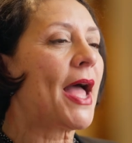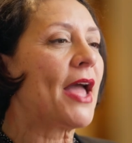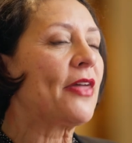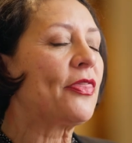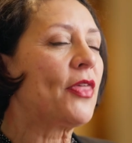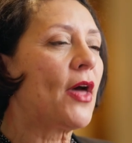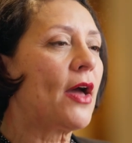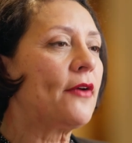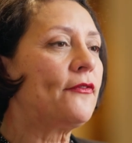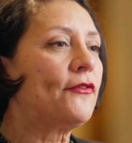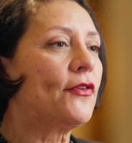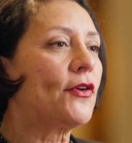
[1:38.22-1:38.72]
I
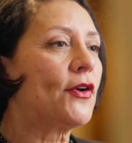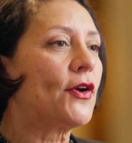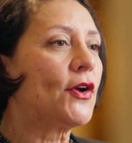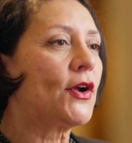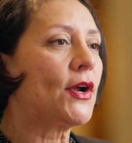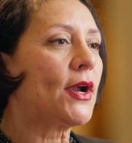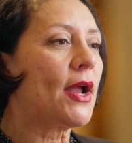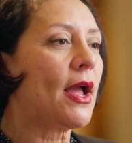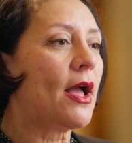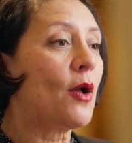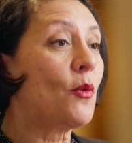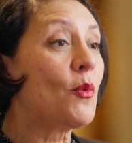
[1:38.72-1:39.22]
thought
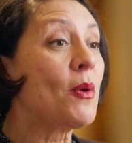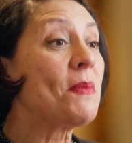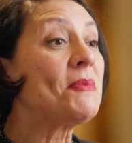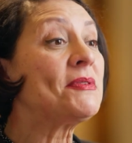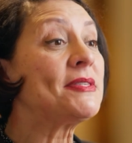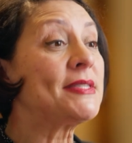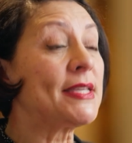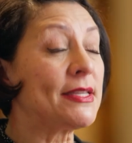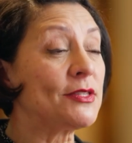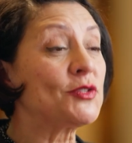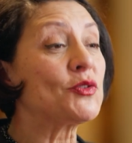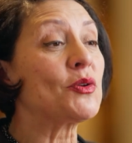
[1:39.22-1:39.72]
for Women's
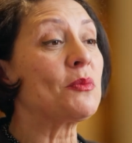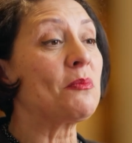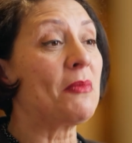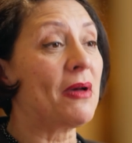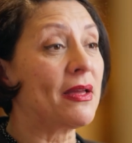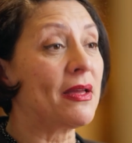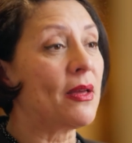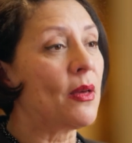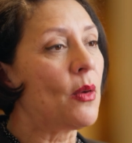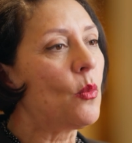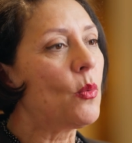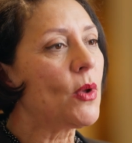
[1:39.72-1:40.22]
History
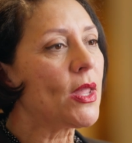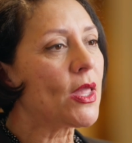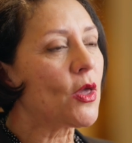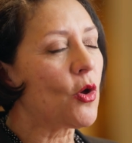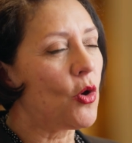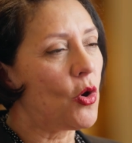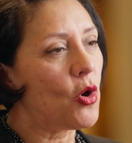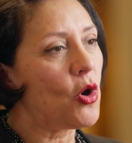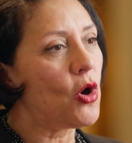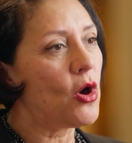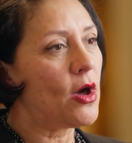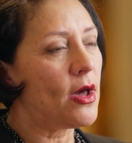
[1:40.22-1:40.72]
Month, we
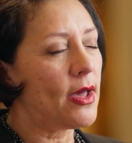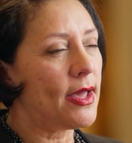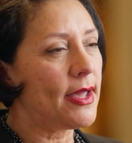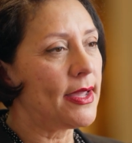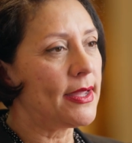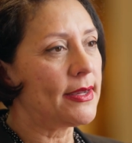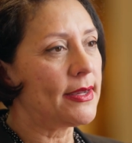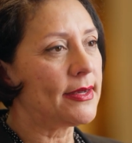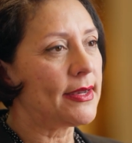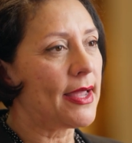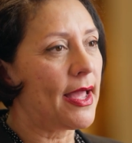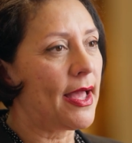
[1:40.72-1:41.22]

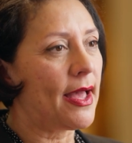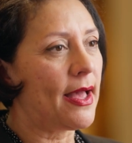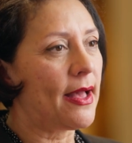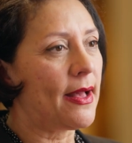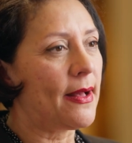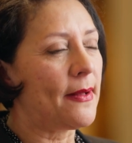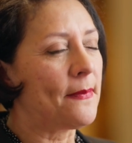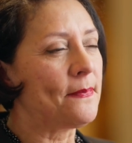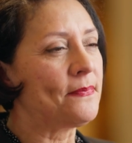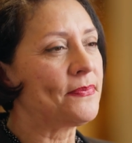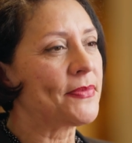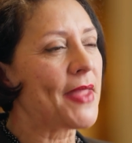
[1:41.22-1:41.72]
could
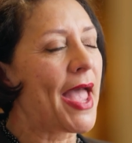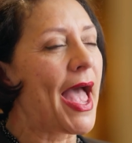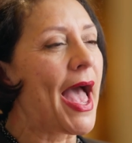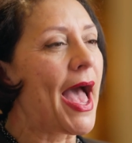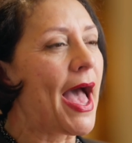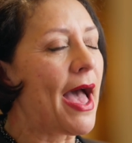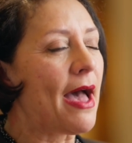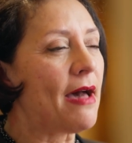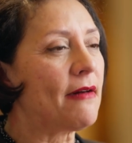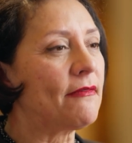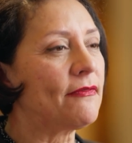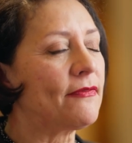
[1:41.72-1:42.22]

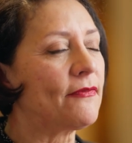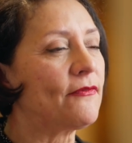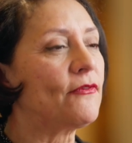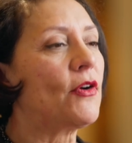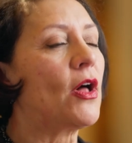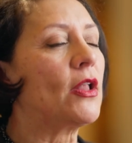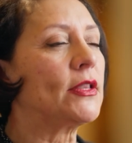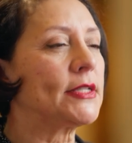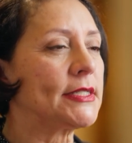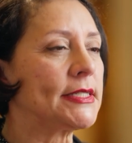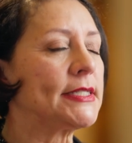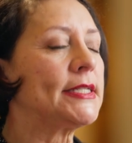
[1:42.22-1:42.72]
have
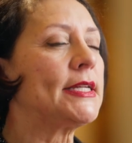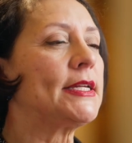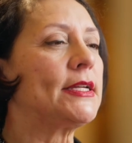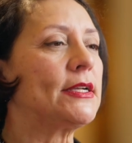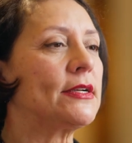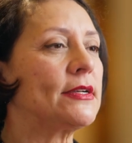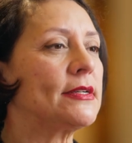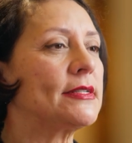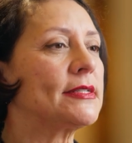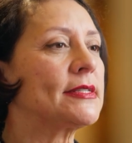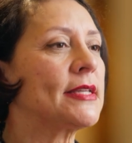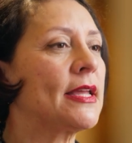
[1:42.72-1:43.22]

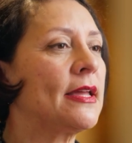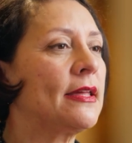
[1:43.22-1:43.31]
volunteers